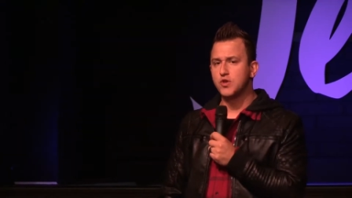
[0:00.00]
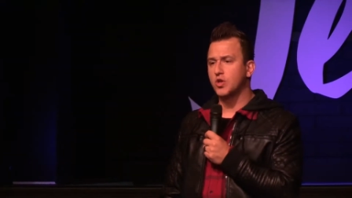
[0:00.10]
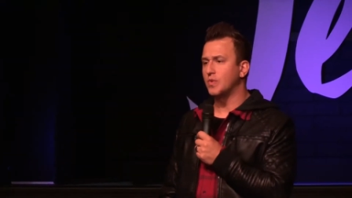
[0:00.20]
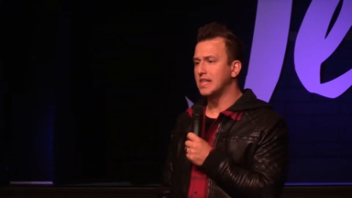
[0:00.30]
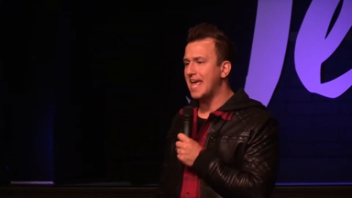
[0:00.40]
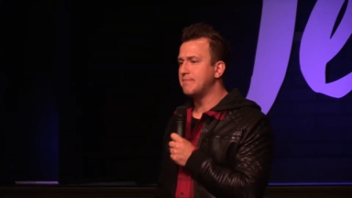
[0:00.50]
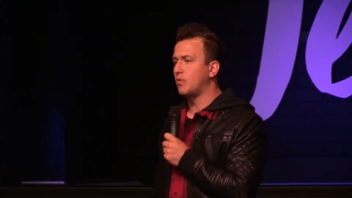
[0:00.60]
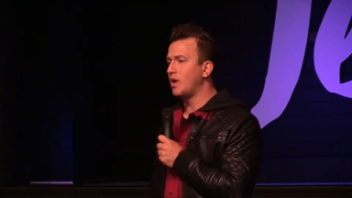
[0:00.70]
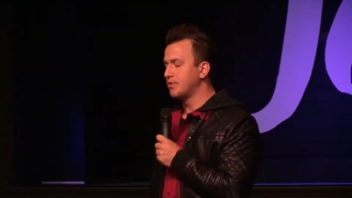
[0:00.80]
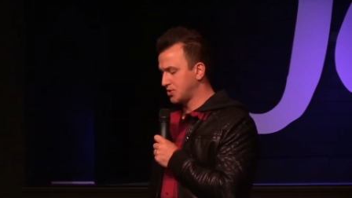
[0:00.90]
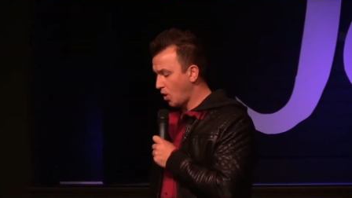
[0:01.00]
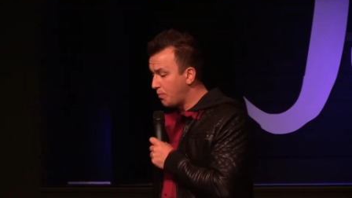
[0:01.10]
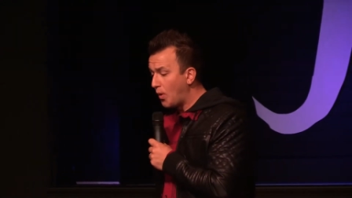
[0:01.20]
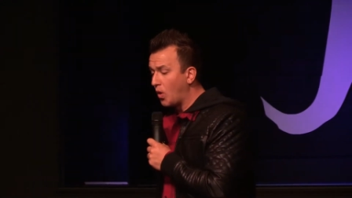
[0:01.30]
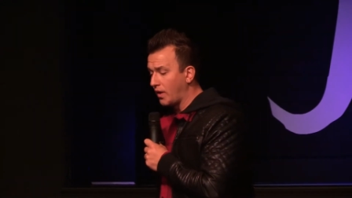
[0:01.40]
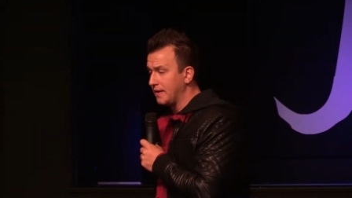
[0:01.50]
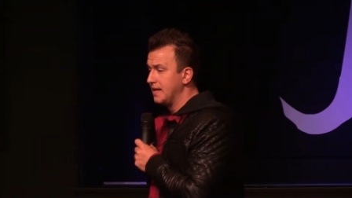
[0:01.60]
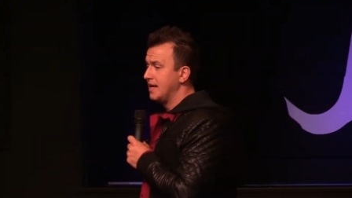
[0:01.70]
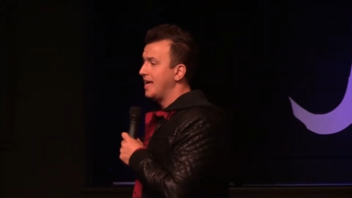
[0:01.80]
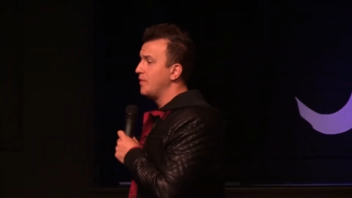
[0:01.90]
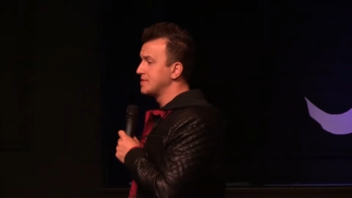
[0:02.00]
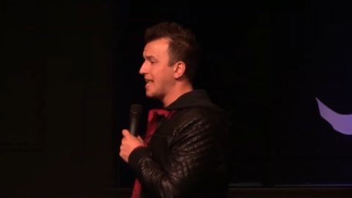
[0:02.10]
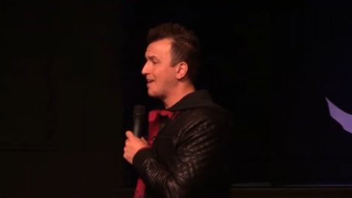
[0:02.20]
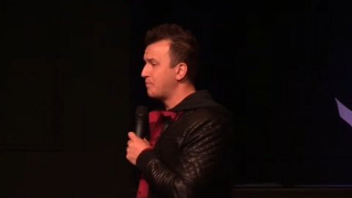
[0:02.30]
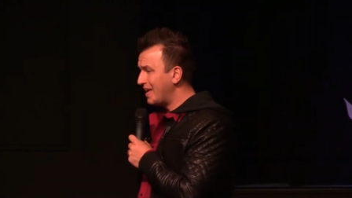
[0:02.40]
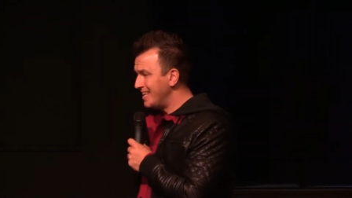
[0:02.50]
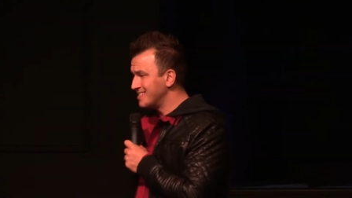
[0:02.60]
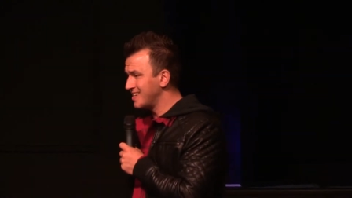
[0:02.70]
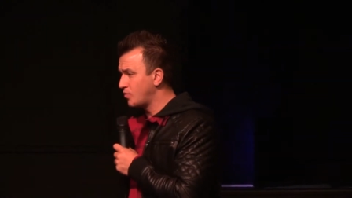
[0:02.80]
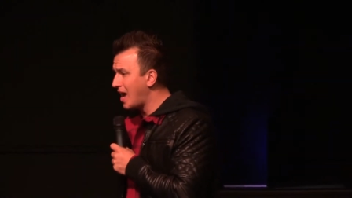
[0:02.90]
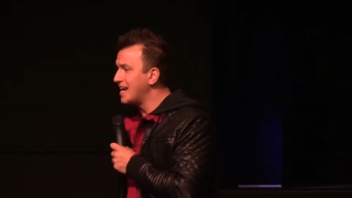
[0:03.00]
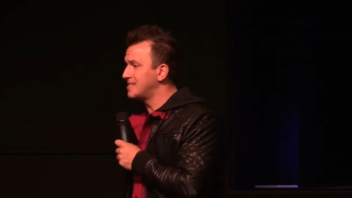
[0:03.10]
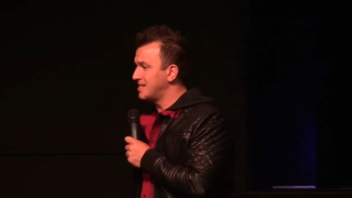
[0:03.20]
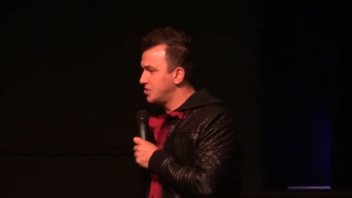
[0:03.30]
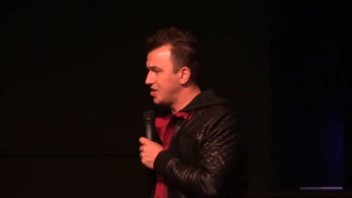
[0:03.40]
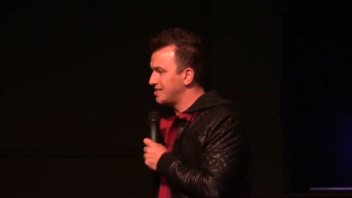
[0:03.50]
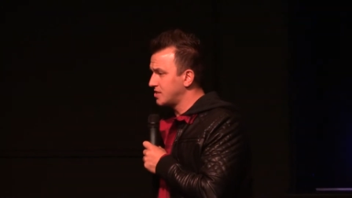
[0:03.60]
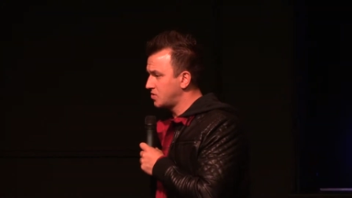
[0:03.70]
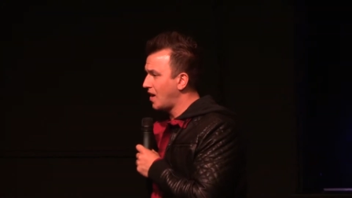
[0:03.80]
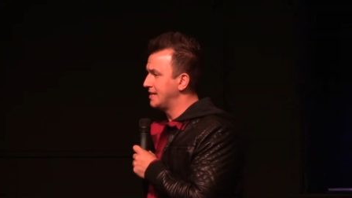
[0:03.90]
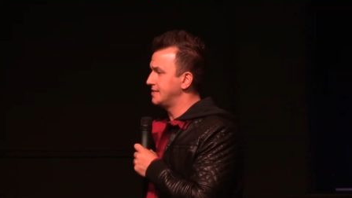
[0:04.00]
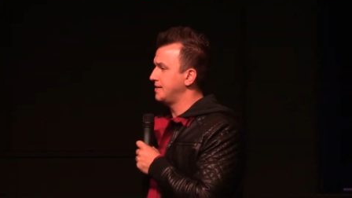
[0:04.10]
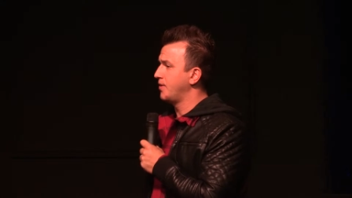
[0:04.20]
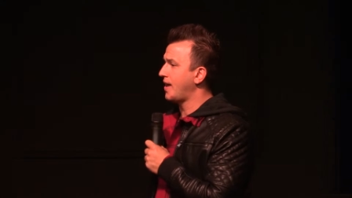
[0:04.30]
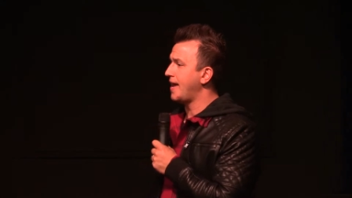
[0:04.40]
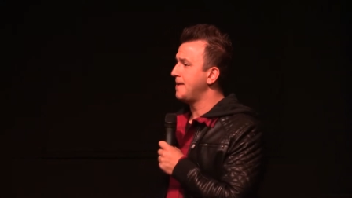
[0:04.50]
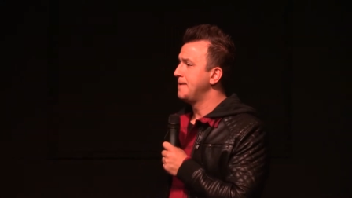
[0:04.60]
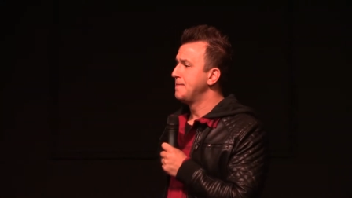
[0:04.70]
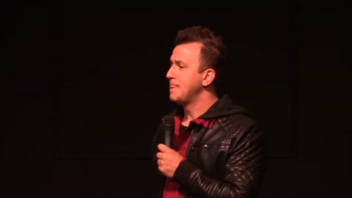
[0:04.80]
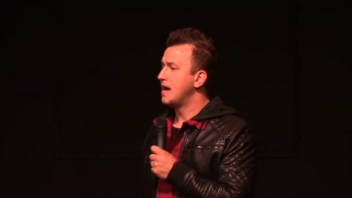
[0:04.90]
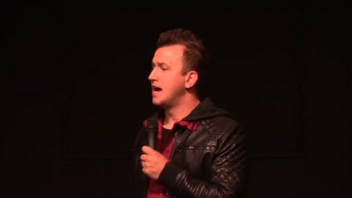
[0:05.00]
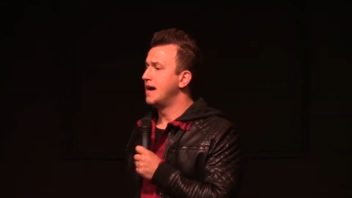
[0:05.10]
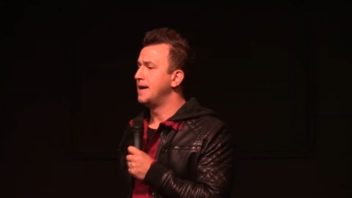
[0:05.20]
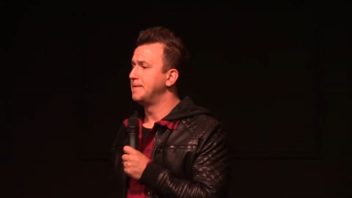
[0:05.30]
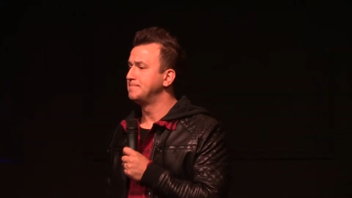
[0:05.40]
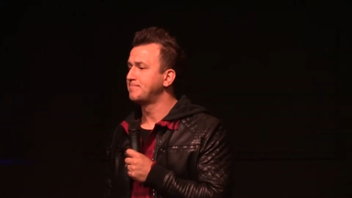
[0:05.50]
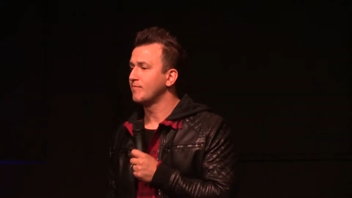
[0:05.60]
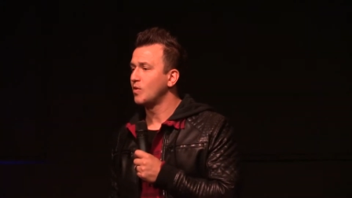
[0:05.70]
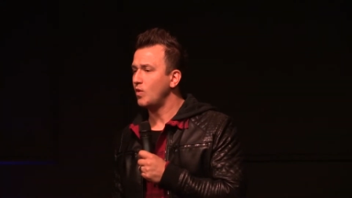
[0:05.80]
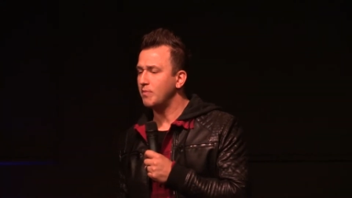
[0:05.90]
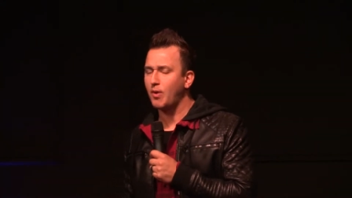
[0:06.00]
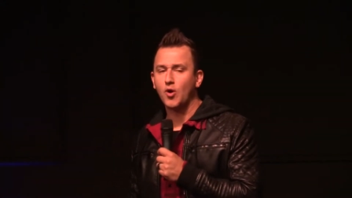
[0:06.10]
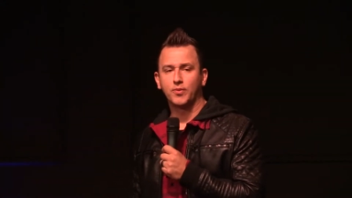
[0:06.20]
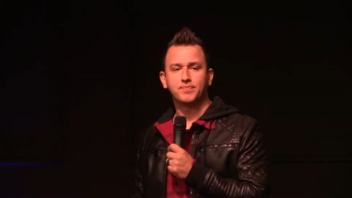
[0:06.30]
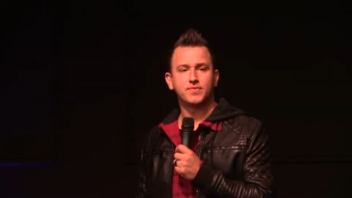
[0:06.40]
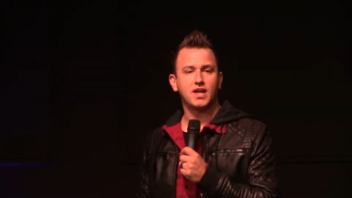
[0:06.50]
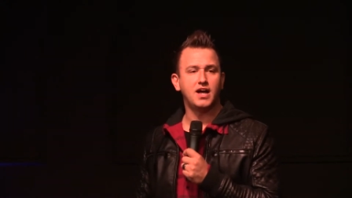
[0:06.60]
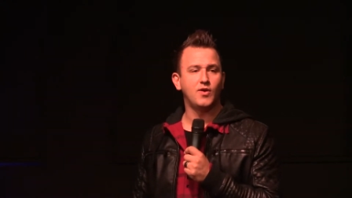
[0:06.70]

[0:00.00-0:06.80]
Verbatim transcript: you can relate, but we were so poor, it was like beans and rice and Jesus Christ, okay? Um, we were broke. Uh,